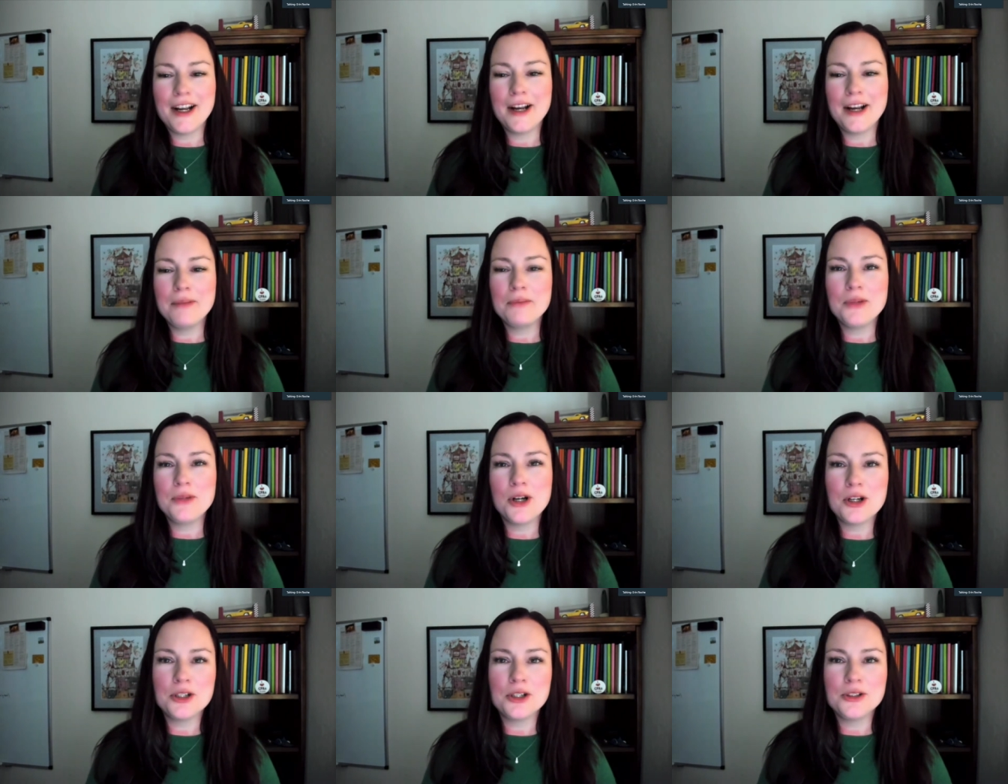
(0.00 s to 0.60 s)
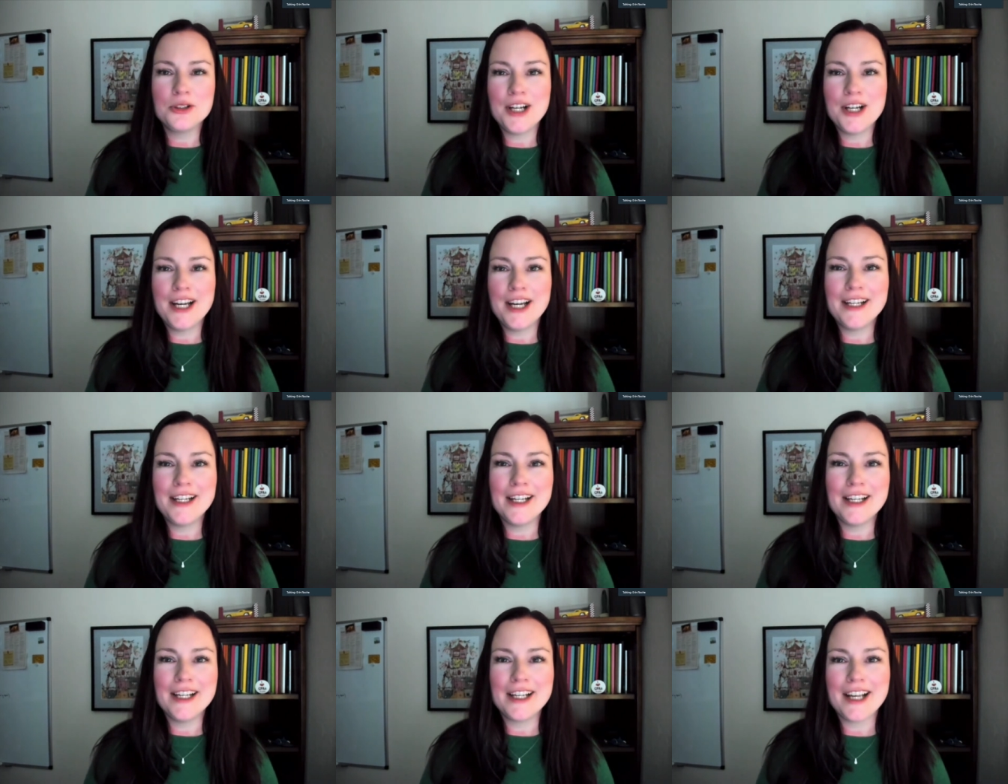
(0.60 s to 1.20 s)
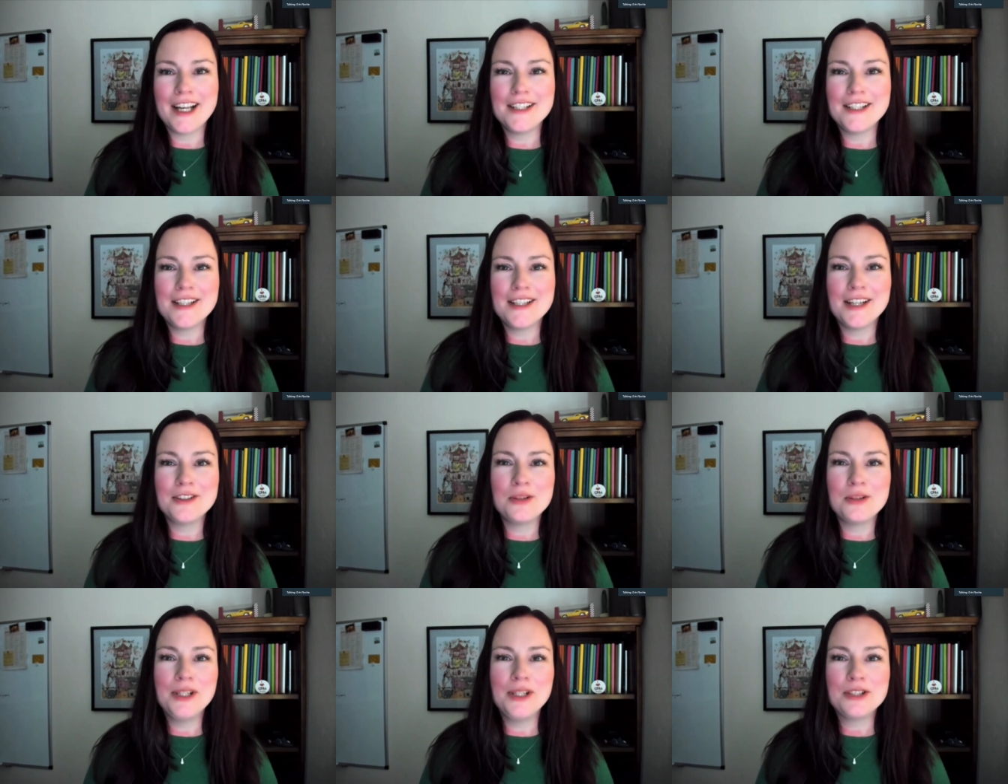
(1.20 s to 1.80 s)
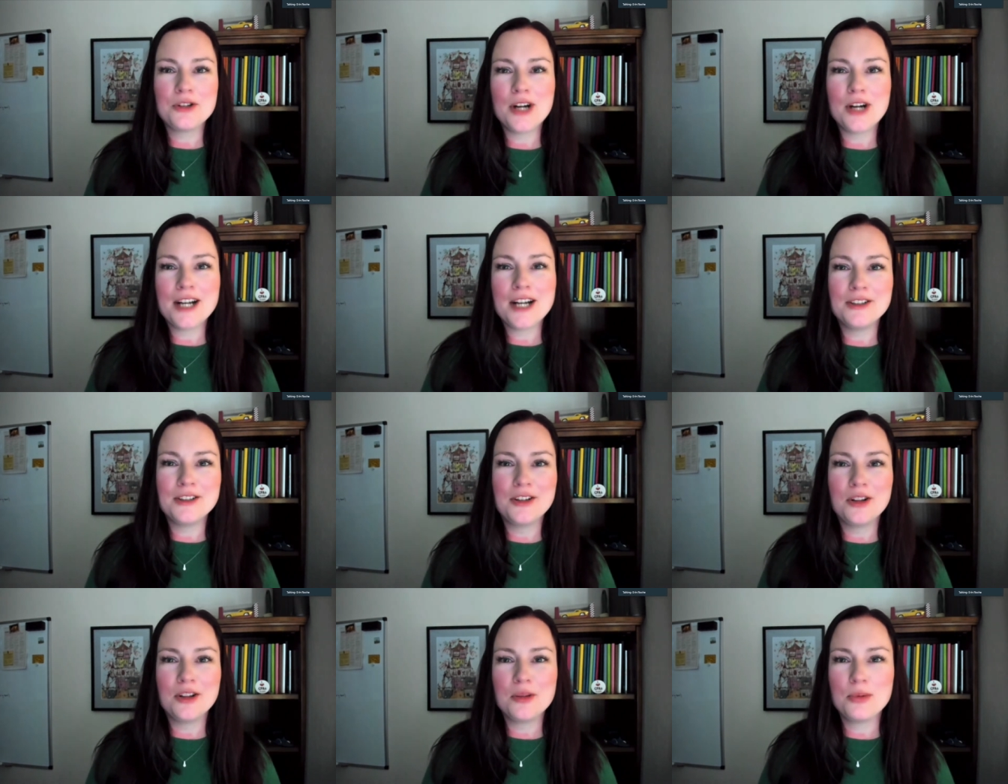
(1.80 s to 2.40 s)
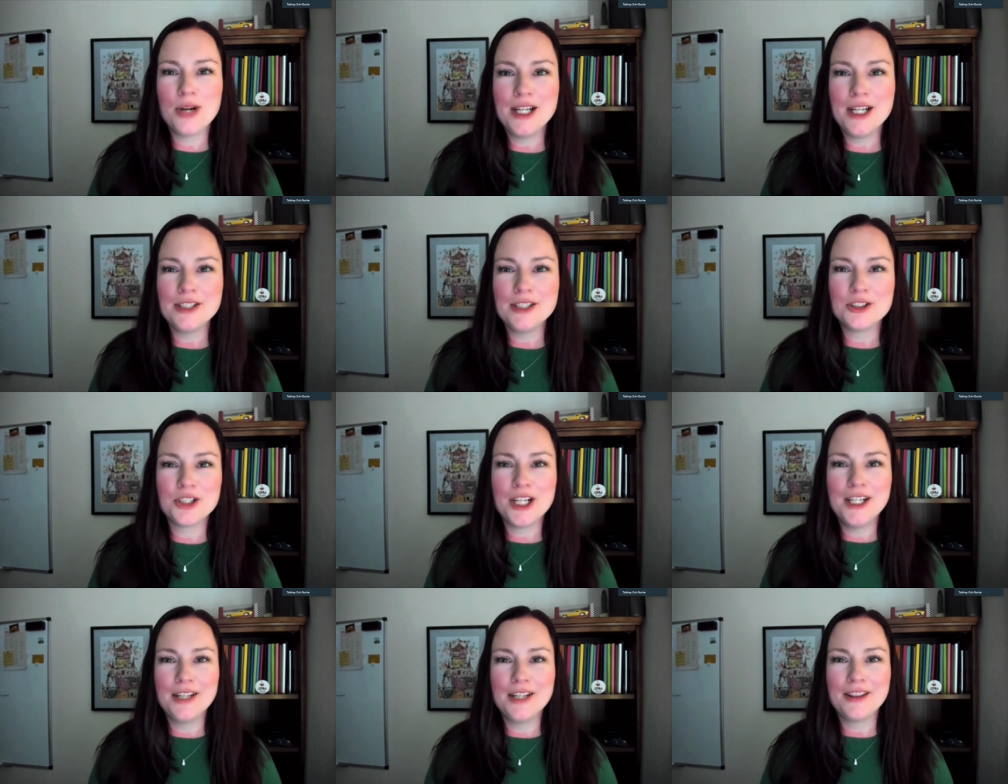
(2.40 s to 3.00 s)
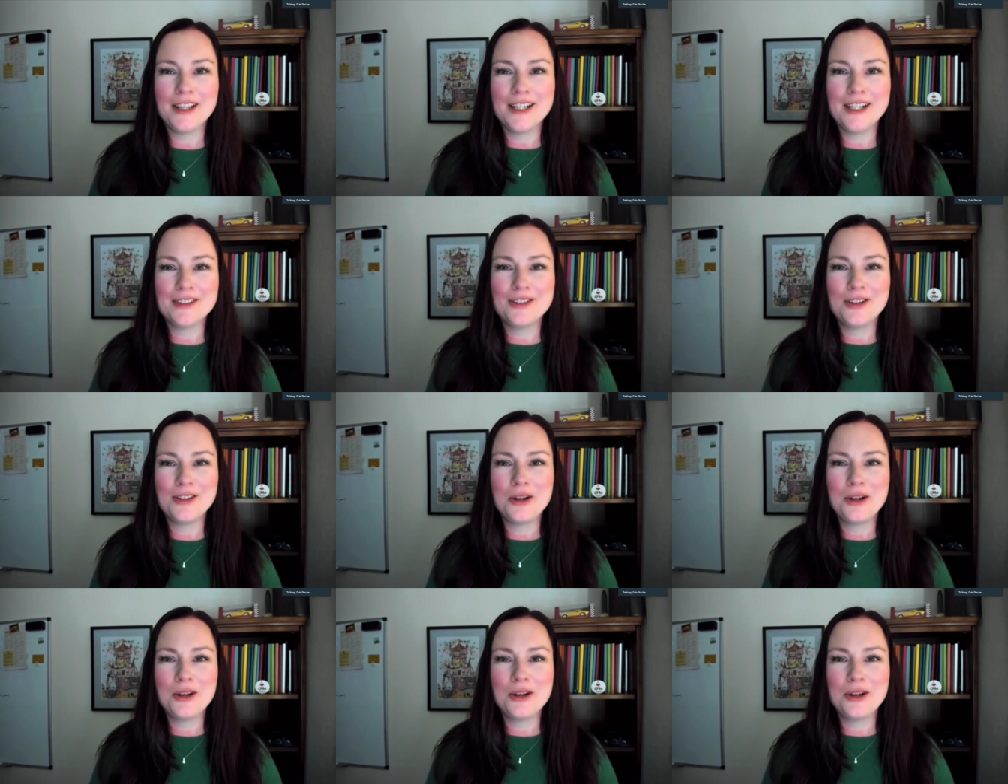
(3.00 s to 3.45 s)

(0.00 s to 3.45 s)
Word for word: I'm not going to lie, I tend to be attracted to the bright and shiny things.